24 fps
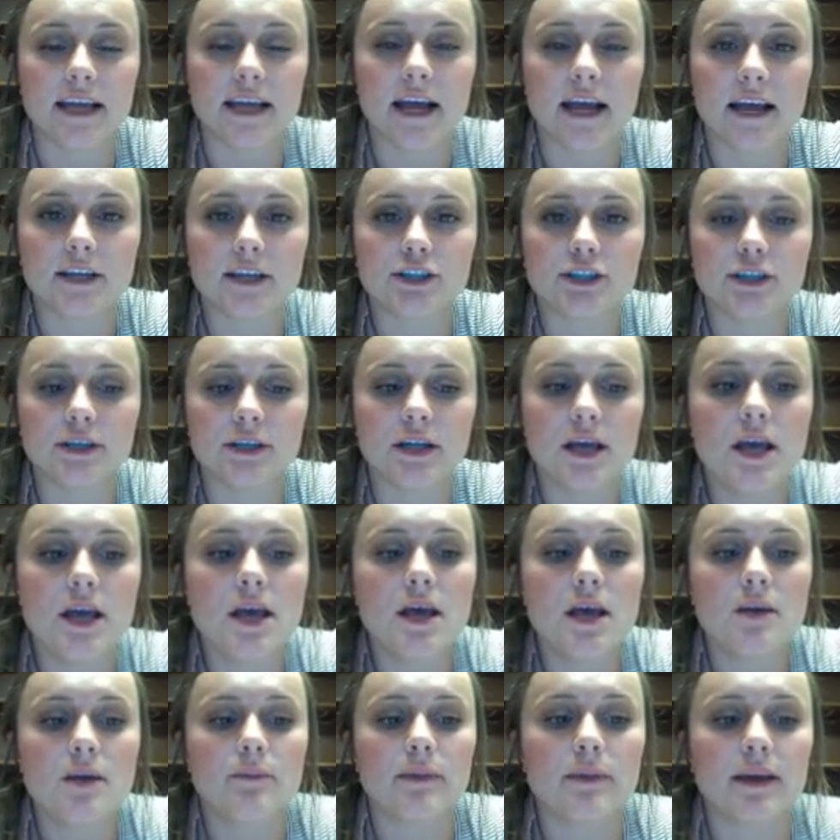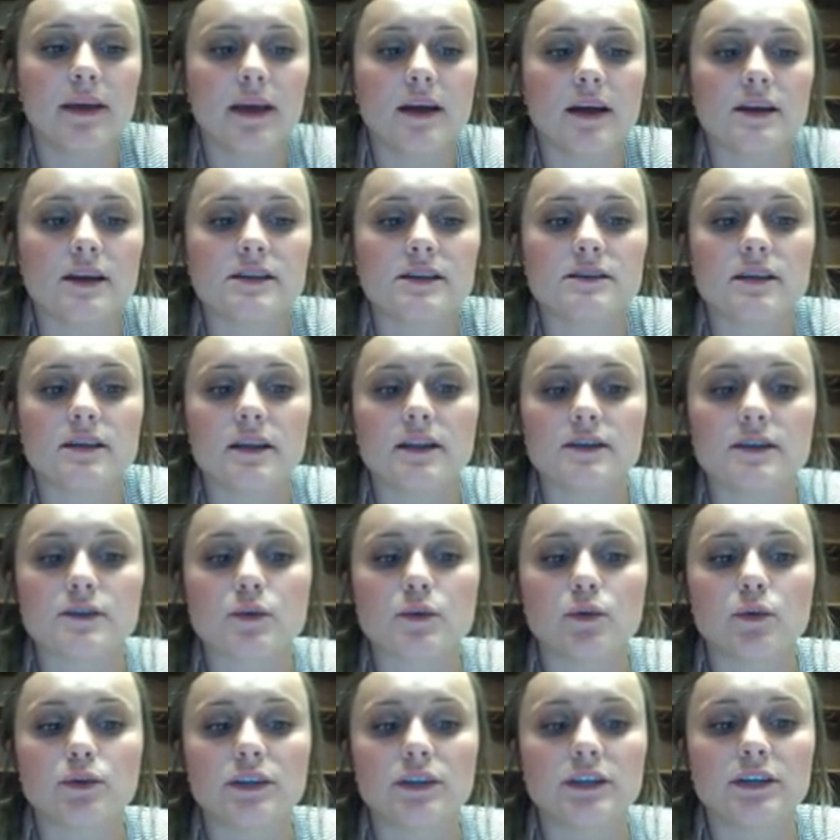action because the
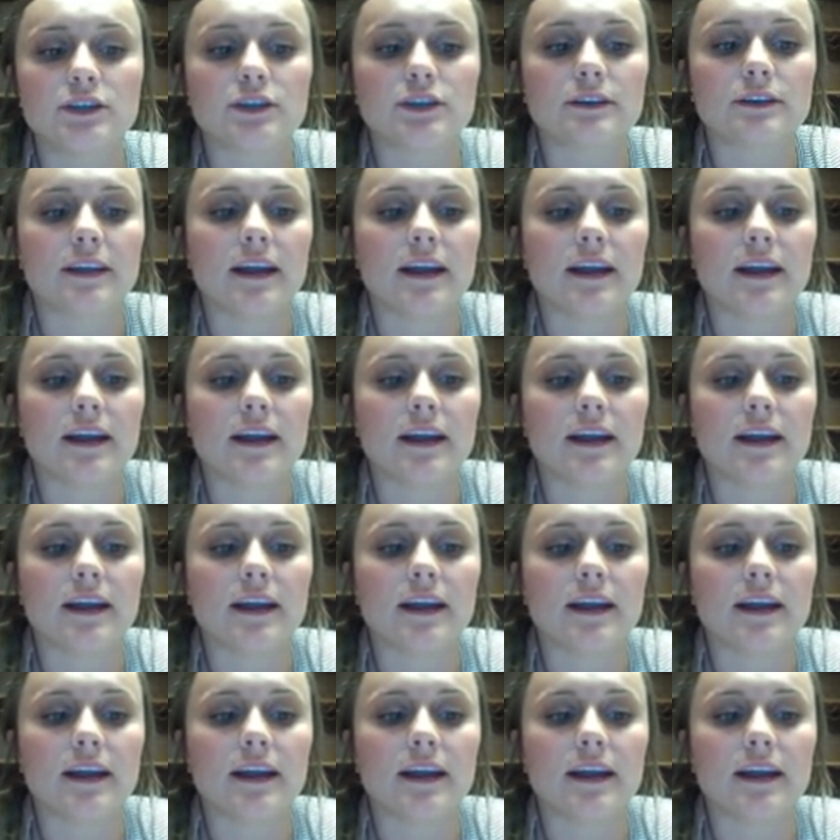school district